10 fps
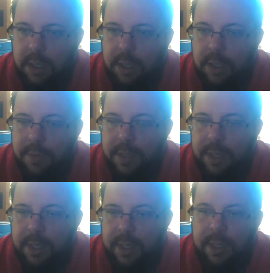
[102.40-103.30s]
you know,
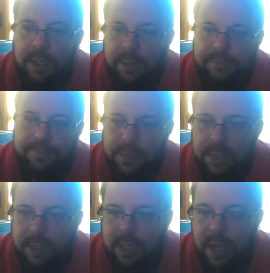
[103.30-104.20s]

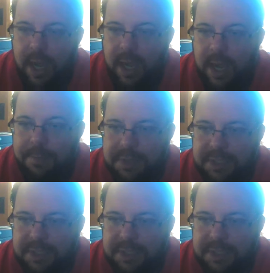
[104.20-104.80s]
I, am